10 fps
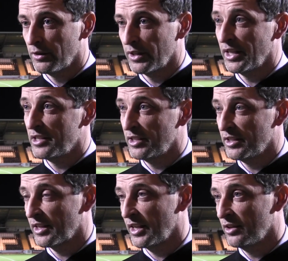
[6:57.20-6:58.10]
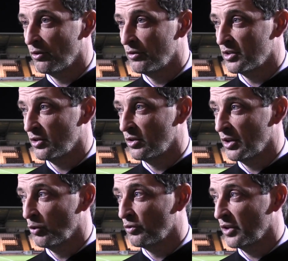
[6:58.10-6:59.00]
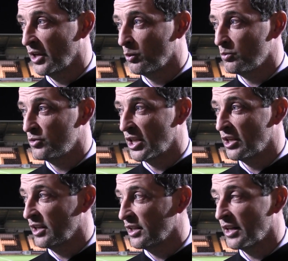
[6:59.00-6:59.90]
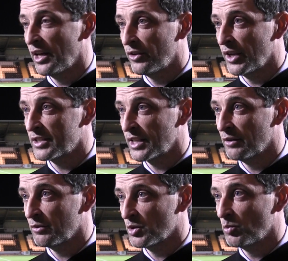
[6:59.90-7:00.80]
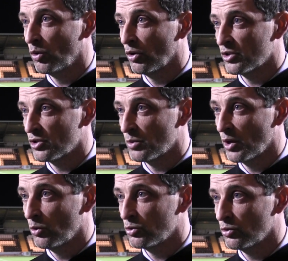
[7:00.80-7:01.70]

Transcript: I think nights like tonight obviously hopefully help generate that interest in it from supporters as well.